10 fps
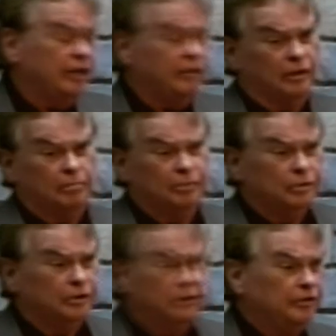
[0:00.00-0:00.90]
a
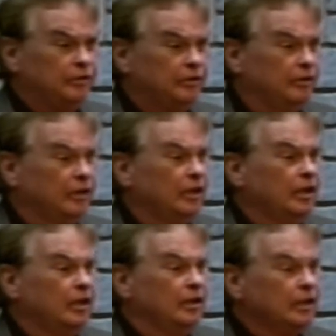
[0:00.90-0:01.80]
Buddhist
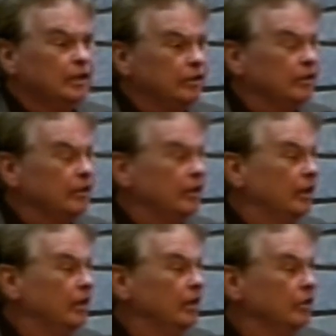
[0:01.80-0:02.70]
leader
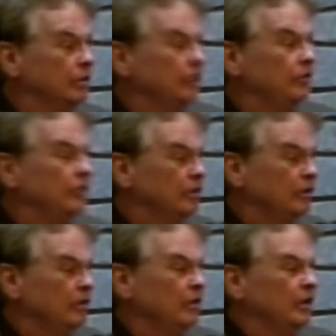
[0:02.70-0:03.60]
and a
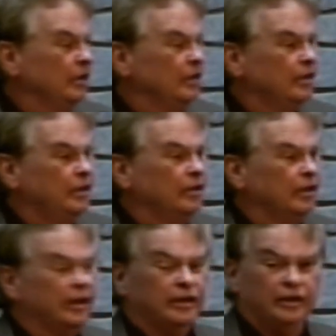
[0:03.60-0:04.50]
Christian leader,
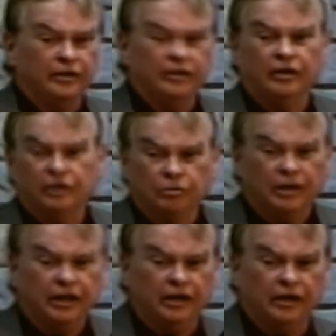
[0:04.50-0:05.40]
and they're
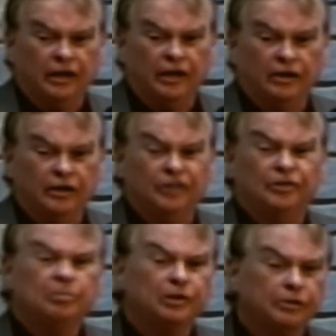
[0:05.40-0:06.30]
agreeing on the
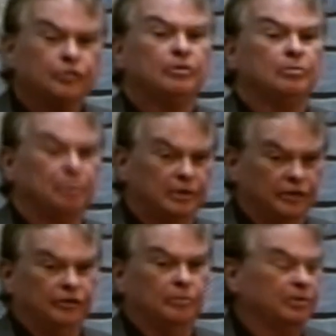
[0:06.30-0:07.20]
spiritual
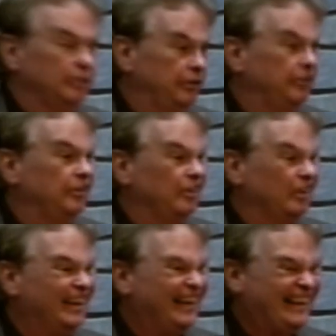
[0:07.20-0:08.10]
principles,
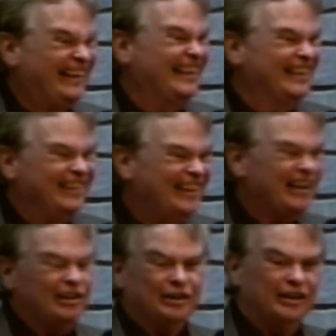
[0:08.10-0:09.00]
okay? They're
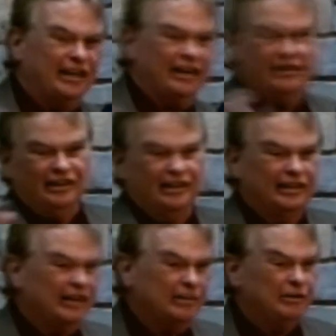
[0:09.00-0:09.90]
not looking at it
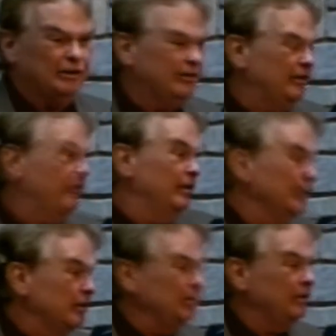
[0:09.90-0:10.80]
like, I'm Christian and
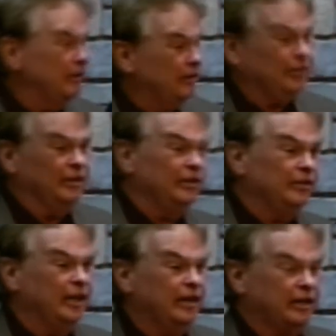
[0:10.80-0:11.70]
you're Buddhist and this
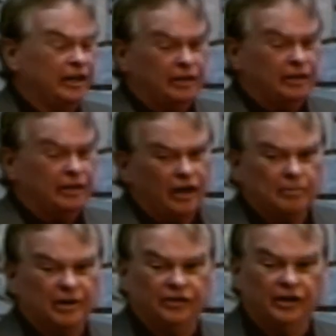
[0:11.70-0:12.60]
and that, and they even talk
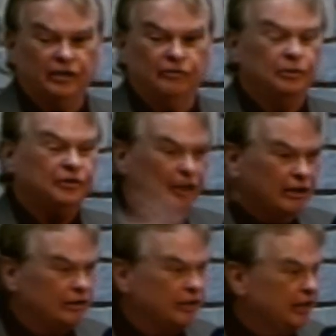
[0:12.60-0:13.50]
about that. If we start
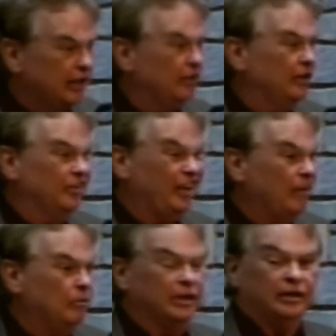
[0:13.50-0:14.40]
looking at things
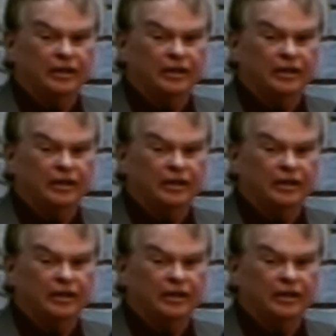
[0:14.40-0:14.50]
that way,